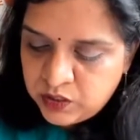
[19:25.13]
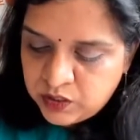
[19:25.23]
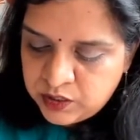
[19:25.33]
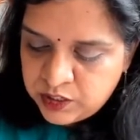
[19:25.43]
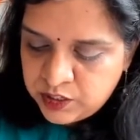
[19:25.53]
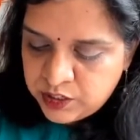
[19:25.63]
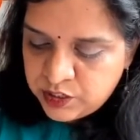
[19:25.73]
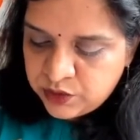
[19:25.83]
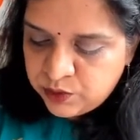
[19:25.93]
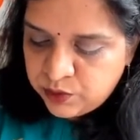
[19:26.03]
turn this
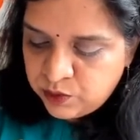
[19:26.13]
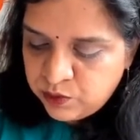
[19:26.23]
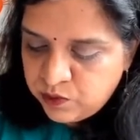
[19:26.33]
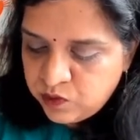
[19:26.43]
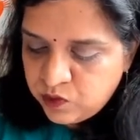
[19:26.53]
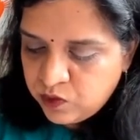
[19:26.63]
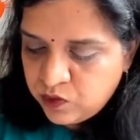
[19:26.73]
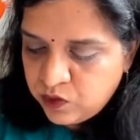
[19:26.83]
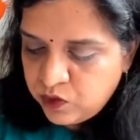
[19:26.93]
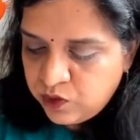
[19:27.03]
into, you
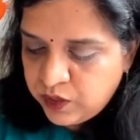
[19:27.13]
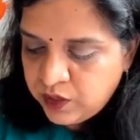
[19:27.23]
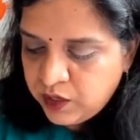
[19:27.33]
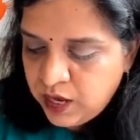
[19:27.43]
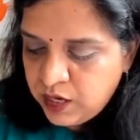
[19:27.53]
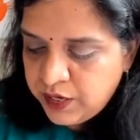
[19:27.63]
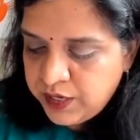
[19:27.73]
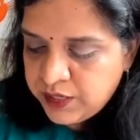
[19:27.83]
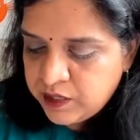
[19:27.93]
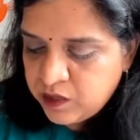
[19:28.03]
can color
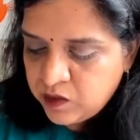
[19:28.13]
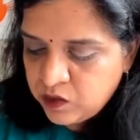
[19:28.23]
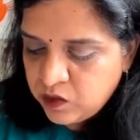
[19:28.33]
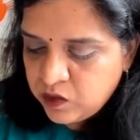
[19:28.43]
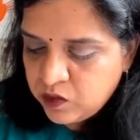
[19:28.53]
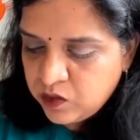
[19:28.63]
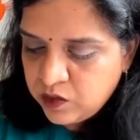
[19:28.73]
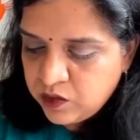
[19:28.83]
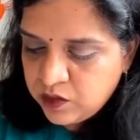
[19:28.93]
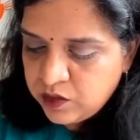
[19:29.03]
it,
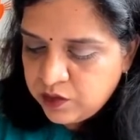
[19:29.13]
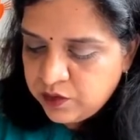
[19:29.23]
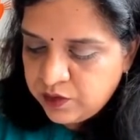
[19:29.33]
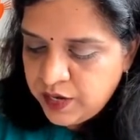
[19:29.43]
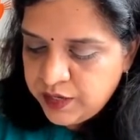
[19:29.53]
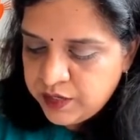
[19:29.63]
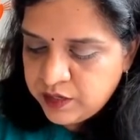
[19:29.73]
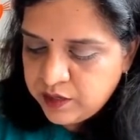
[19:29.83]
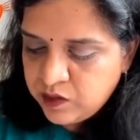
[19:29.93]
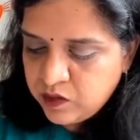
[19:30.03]

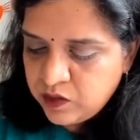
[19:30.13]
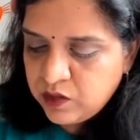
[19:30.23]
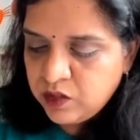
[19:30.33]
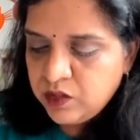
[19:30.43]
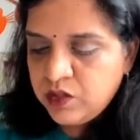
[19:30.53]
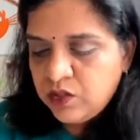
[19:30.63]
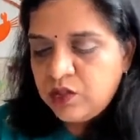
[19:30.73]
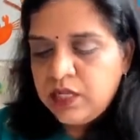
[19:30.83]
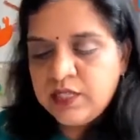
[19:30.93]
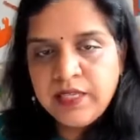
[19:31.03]
right?
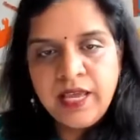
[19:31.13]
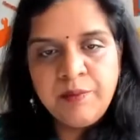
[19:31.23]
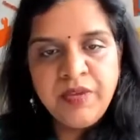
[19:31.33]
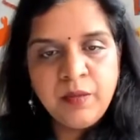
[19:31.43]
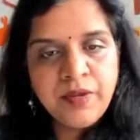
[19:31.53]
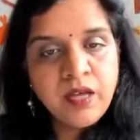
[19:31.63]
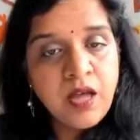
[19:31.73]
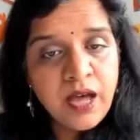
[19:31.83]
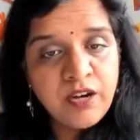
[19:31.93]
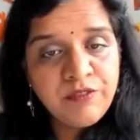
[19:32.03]
So this can become a
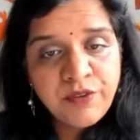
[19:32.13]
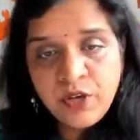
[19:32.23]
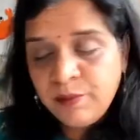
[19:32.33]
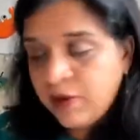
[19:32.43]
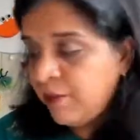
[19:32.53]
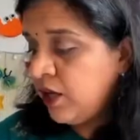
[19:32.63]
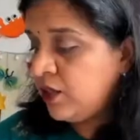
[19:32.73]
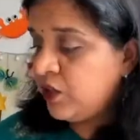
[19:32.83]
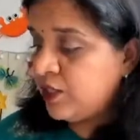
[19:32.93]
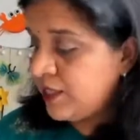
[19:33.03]
card for your
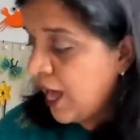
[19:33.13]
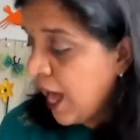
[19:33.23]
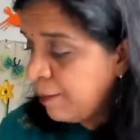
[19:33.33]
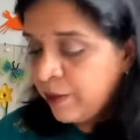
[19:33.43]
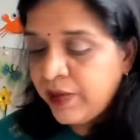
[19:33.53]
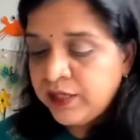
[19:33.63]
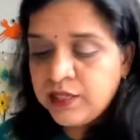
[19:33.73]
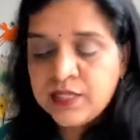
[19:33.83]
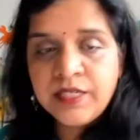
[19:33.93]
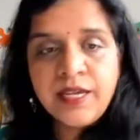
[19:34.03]
mama. You can say Happy
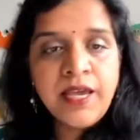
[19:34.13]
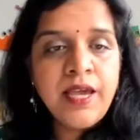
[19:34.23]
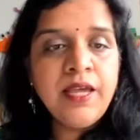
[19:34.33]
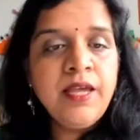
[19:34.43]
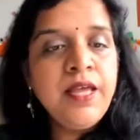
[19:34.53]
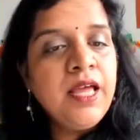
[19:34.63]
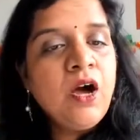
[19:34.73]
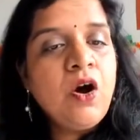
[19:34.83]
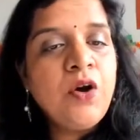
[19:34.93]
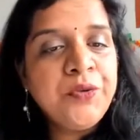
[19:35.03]
Mother's Day,
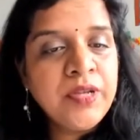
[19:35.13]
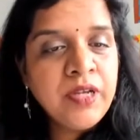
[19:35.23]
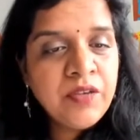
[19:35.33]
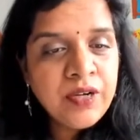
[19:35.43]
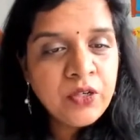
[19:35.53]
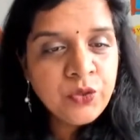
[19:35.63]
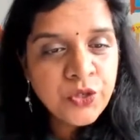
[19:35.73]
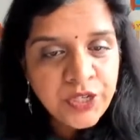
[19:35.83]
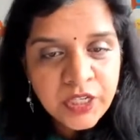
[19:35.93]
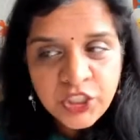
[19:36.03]
or you can give it to
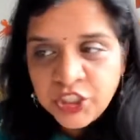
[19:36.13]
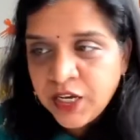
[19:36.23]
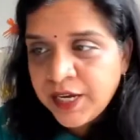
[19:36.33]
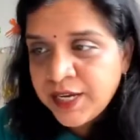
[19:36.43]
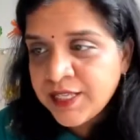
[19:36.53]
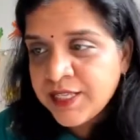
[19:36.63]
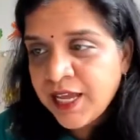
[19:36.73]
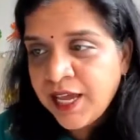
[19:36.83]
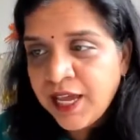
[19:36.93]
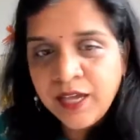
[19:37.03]
your teacher and
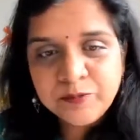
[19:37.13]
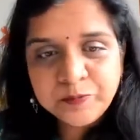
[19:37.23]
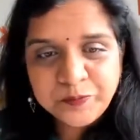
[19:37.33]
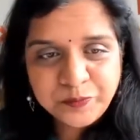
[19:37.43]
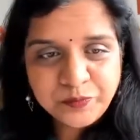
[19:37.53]
say,